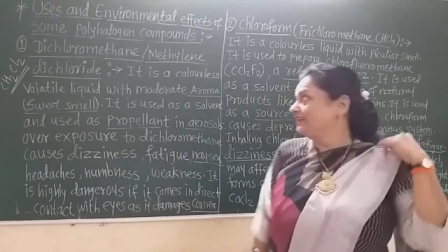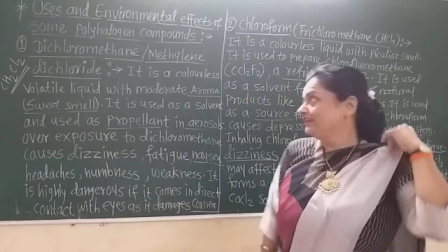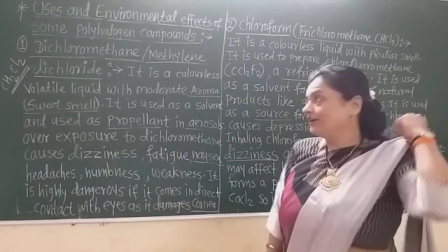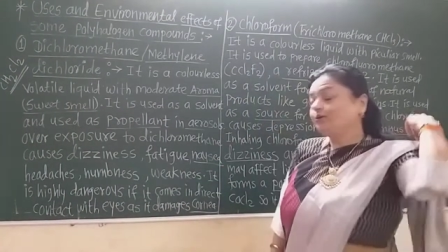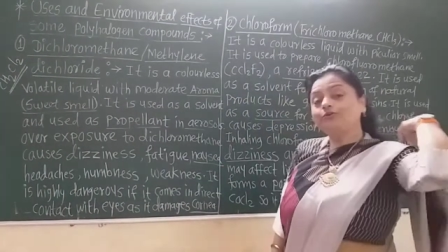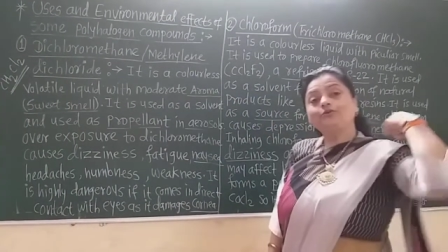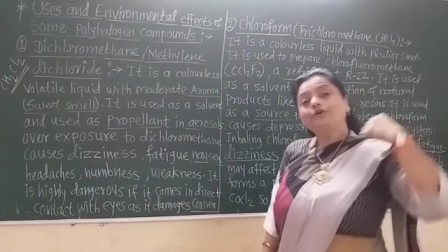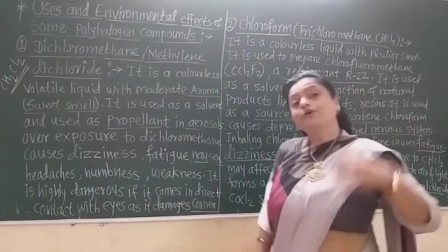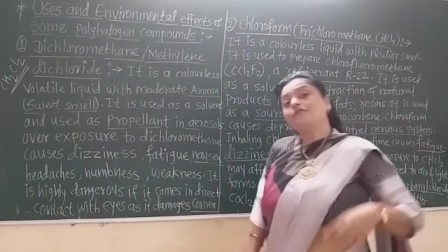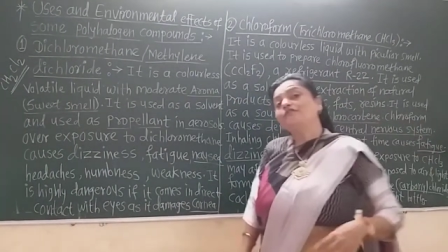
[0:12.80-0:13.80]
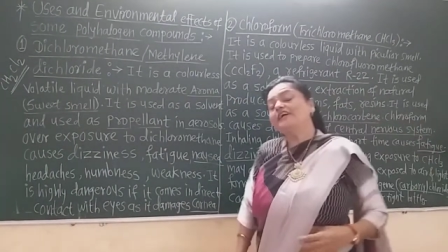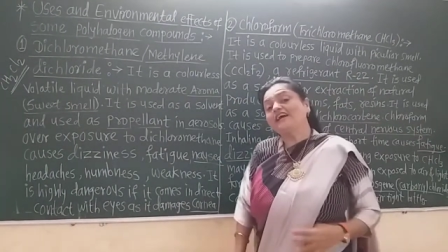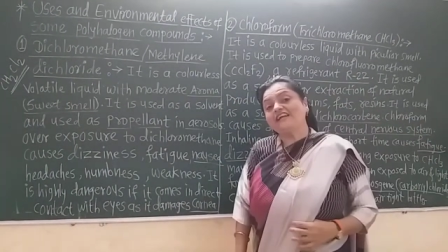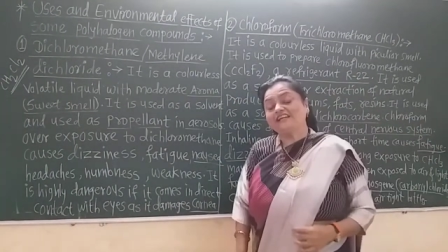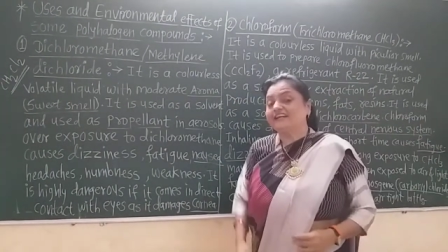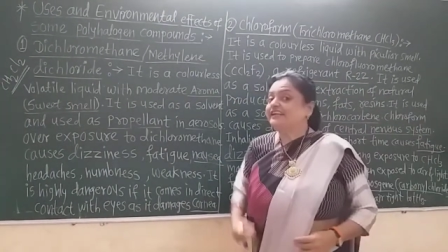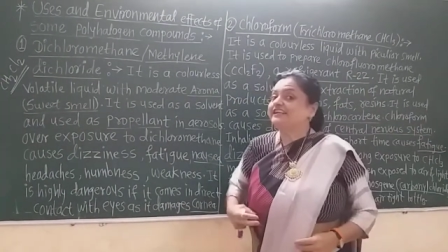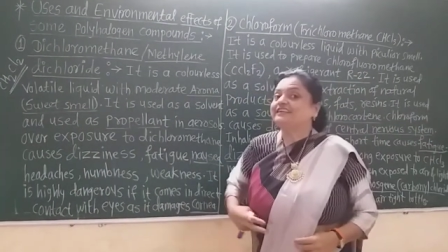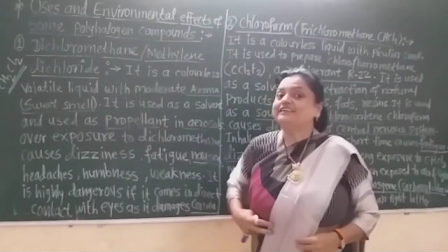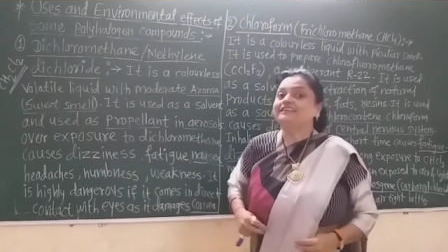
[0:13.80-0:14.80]
Now we are
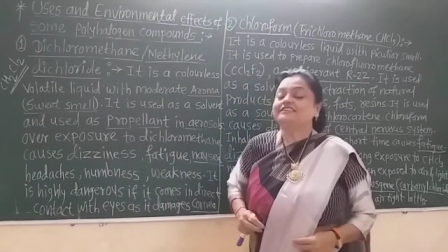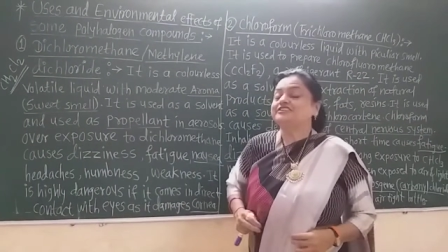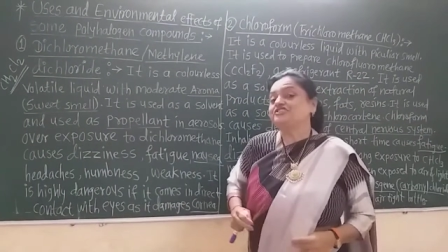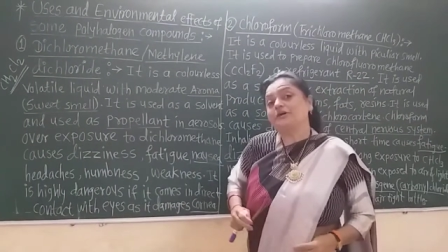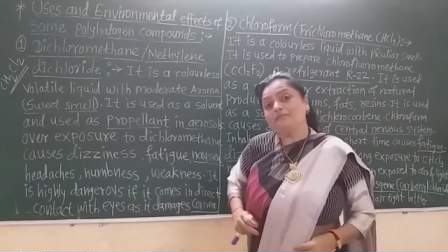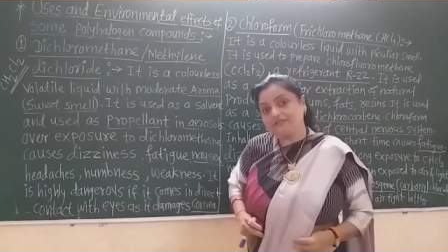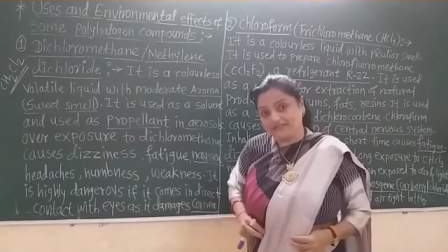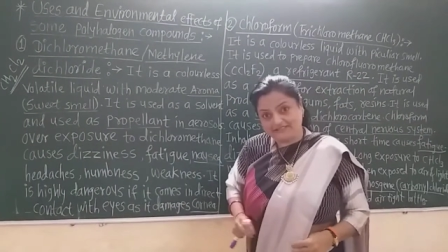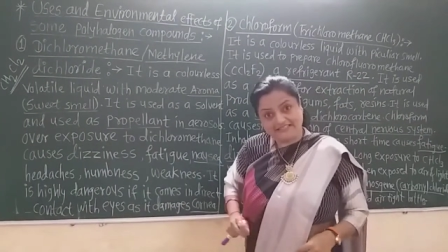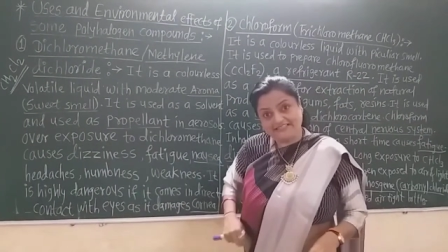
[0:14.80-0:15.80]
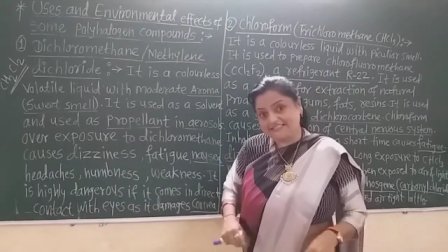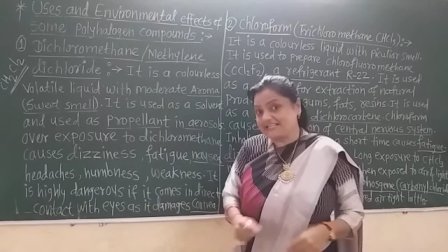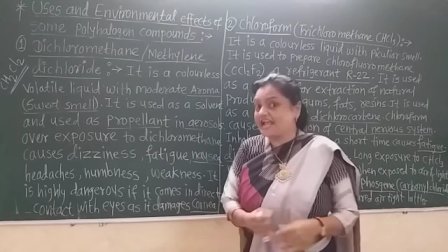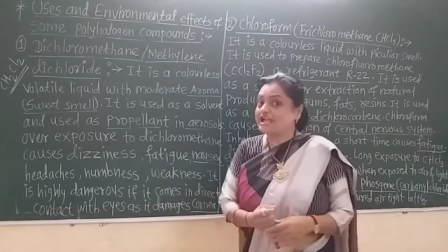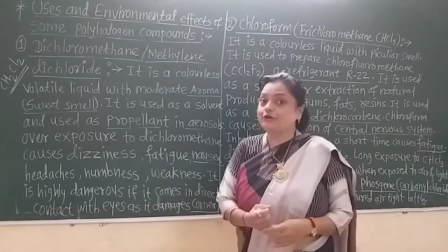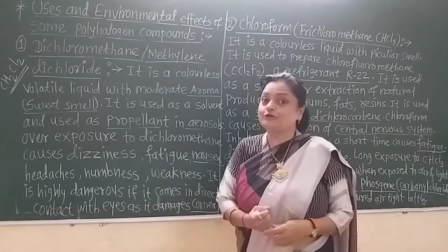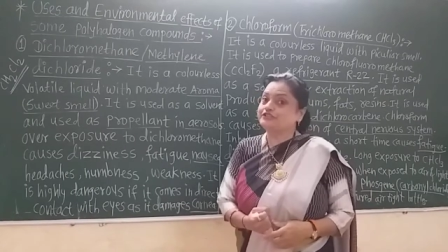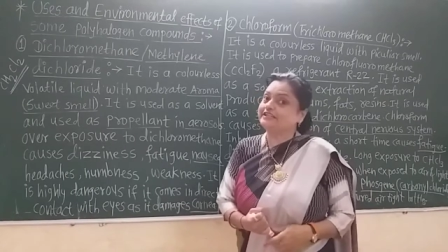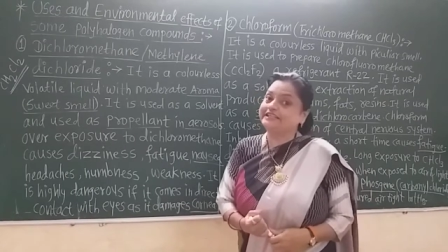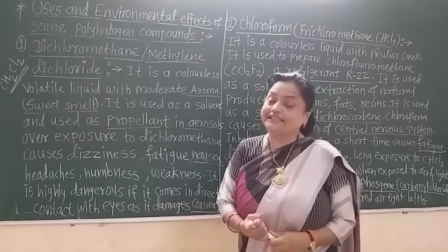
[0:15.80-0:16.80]
learning the chapter that is the
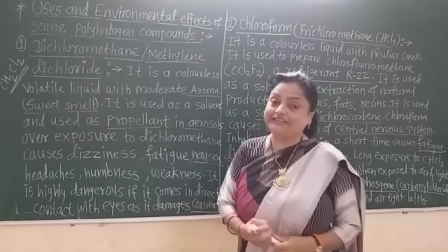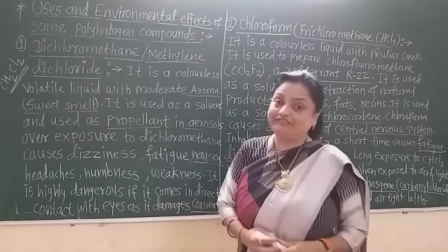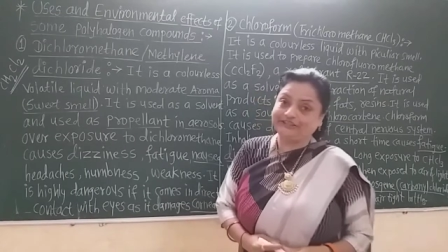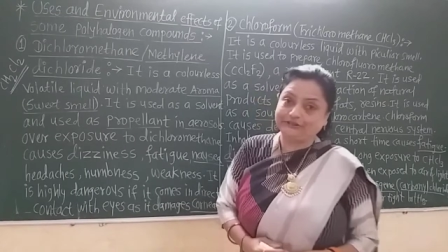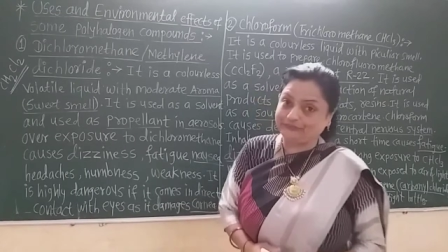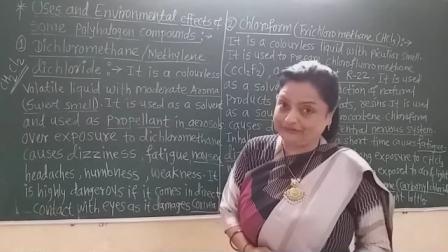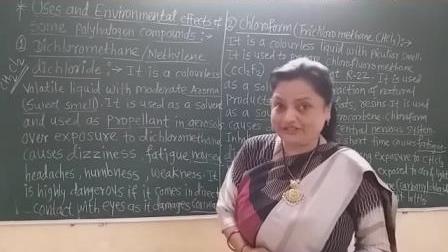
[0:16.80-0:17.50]
halogen derivative,